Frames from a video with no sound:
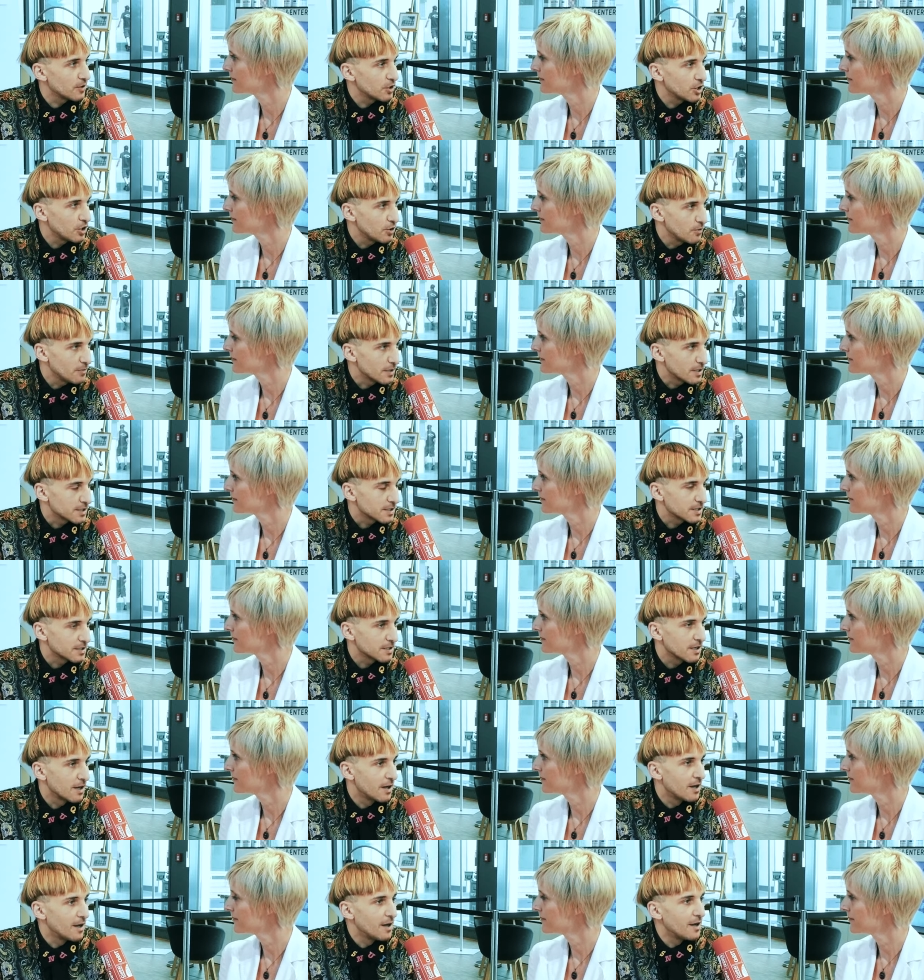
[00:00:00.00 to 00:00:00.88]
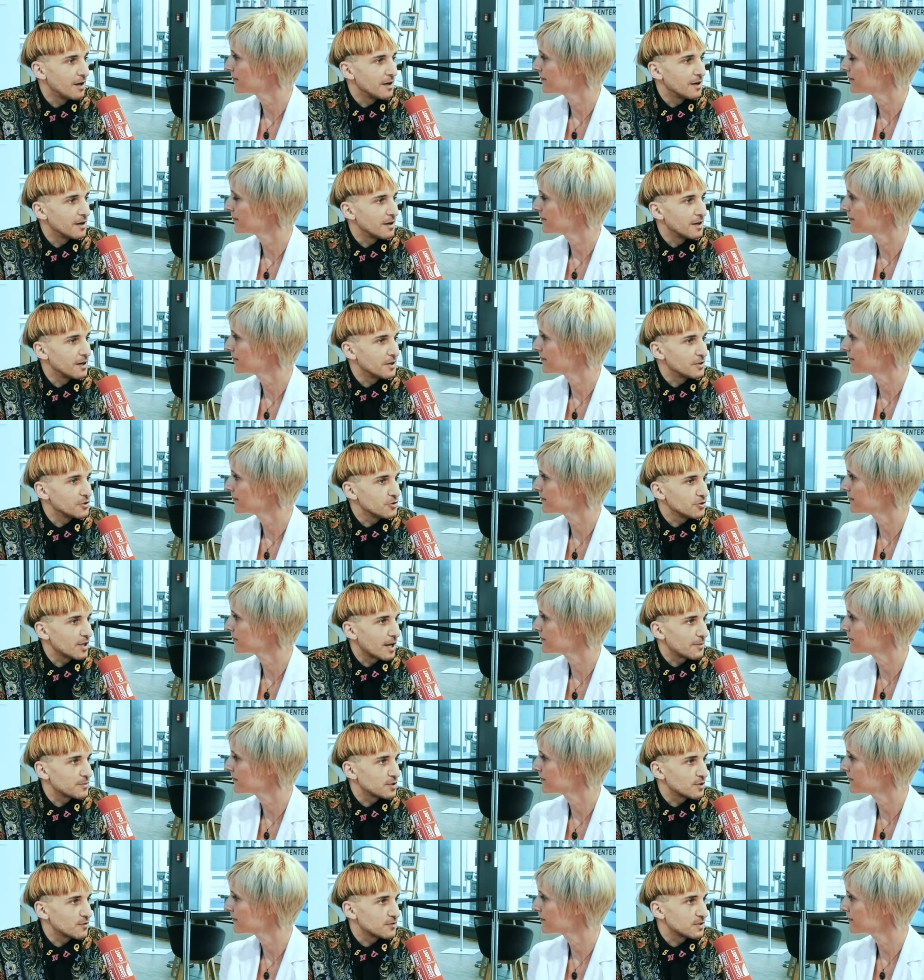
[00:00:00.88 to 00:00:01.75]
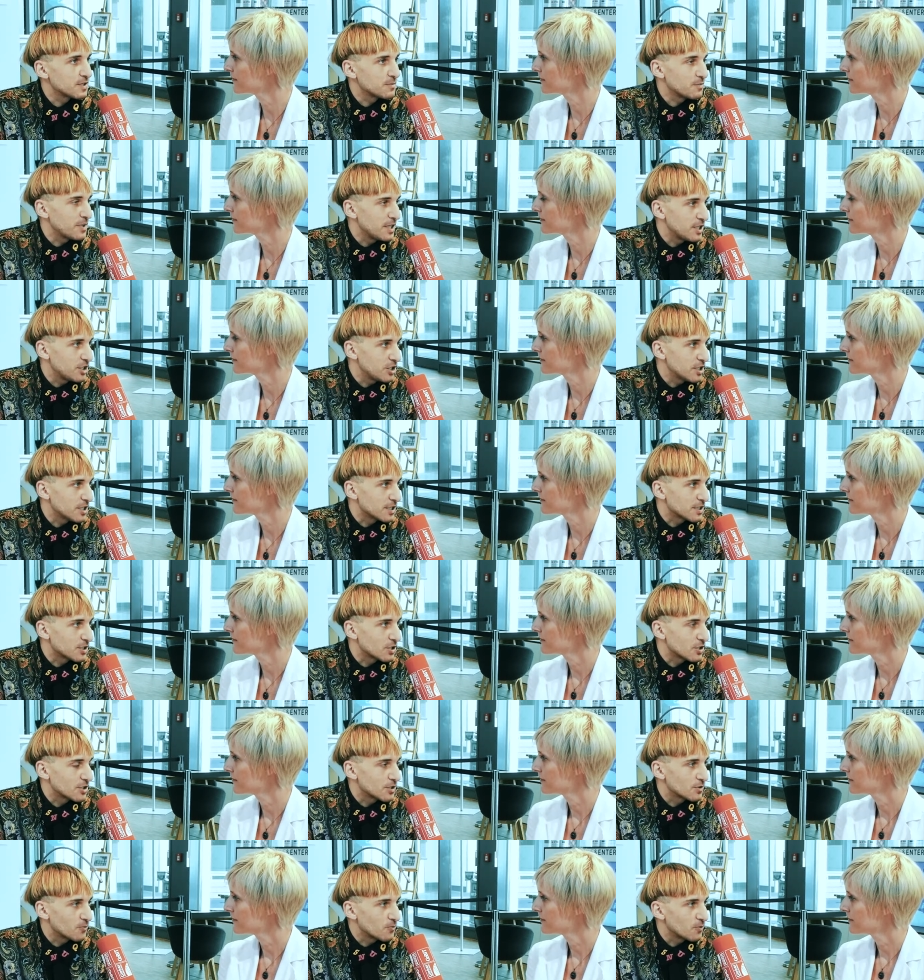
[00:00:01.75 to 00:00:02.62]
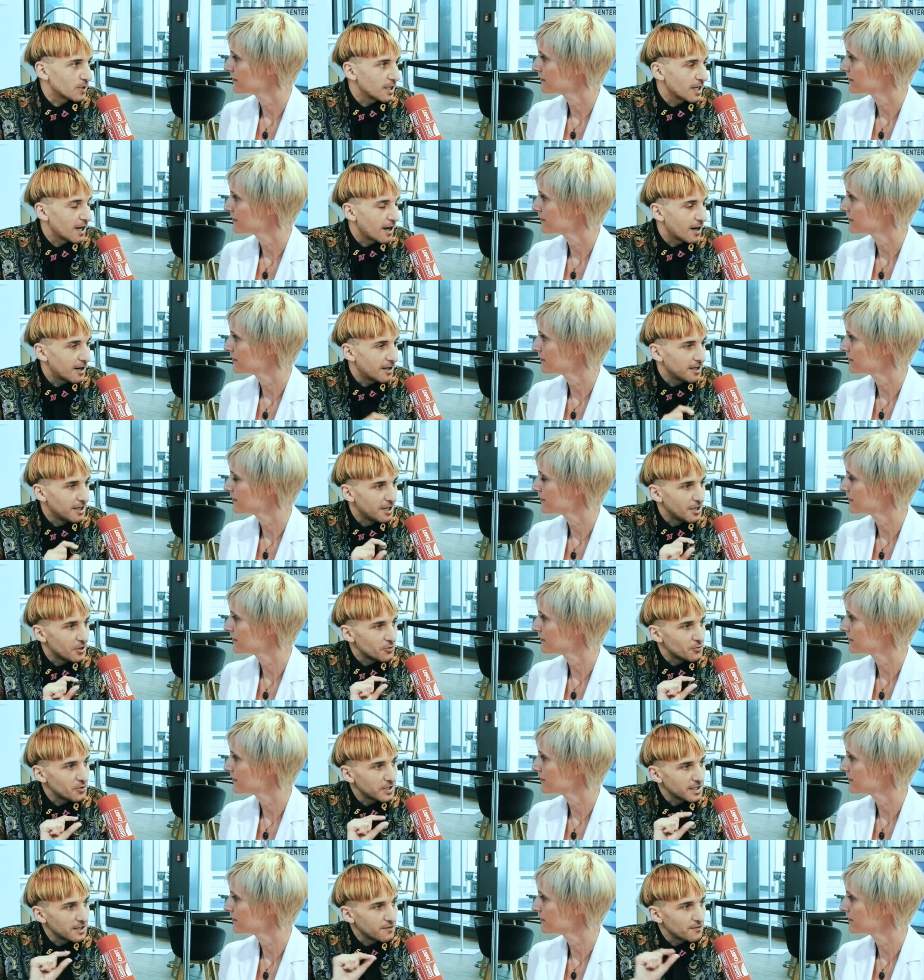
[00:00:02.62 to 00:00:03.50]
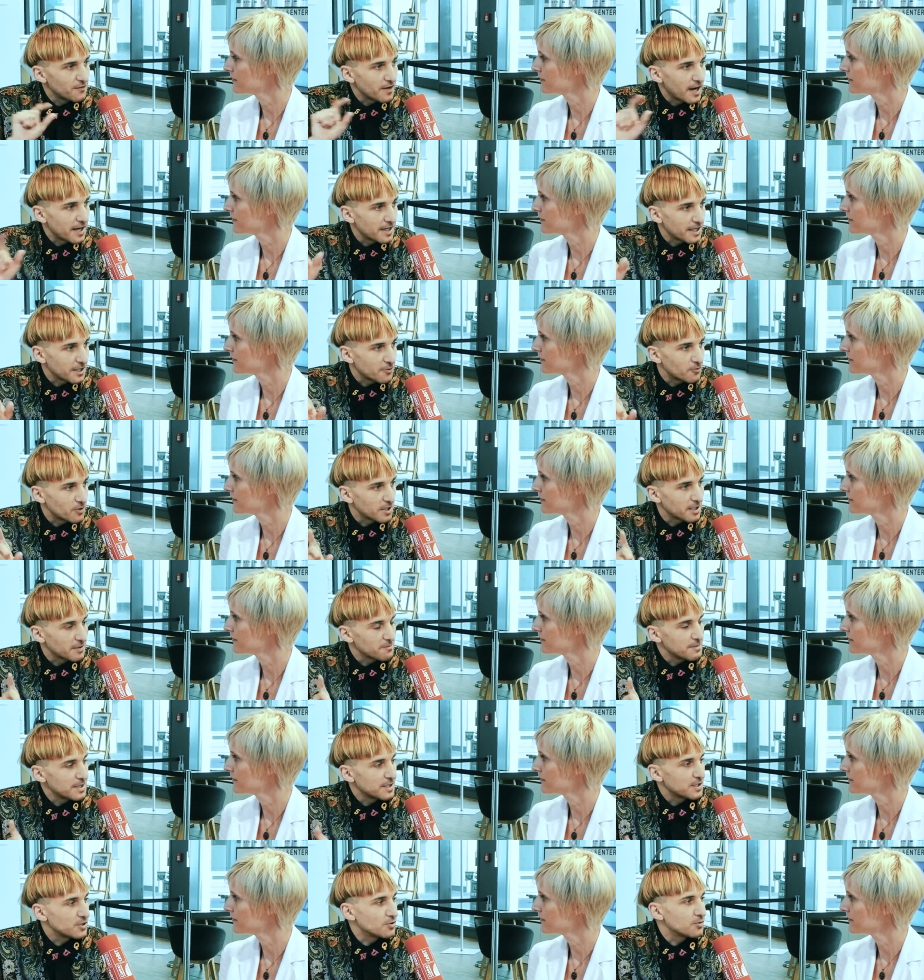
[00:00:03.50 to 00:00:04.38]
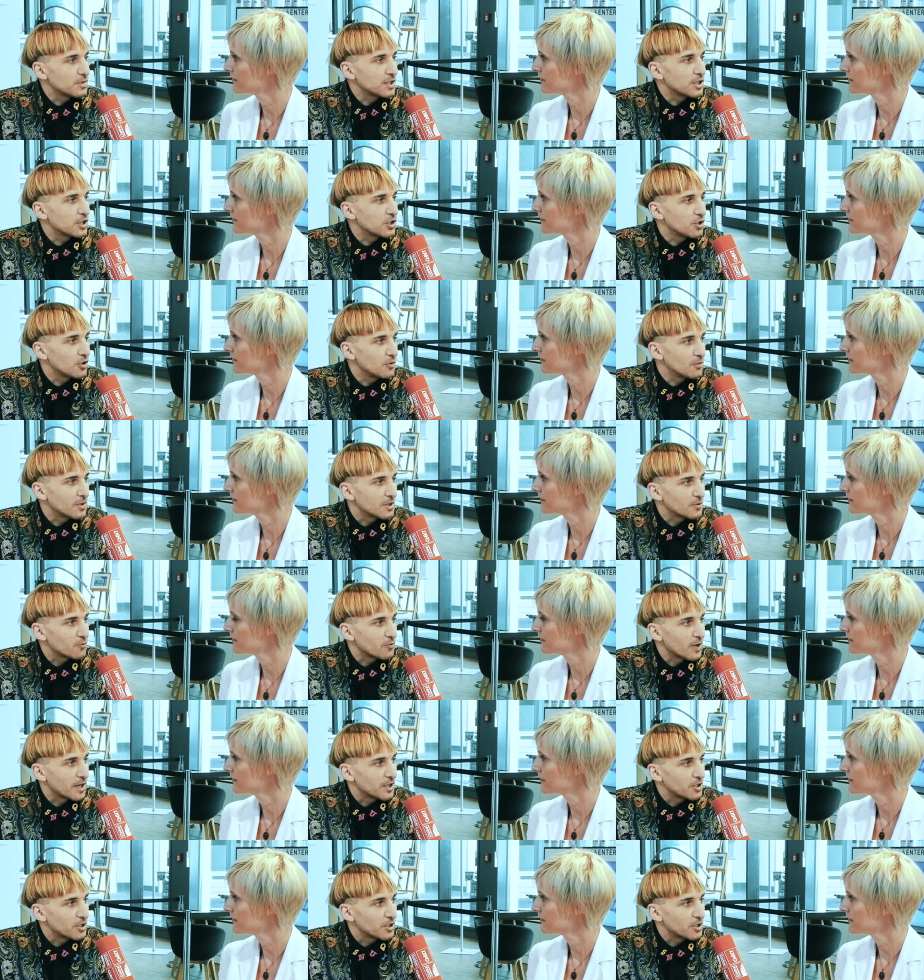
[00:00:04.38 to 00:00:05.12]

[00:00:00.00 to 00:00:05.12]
Speaker 1: humans, uh, new types of species, because we are redefining what it means to be human.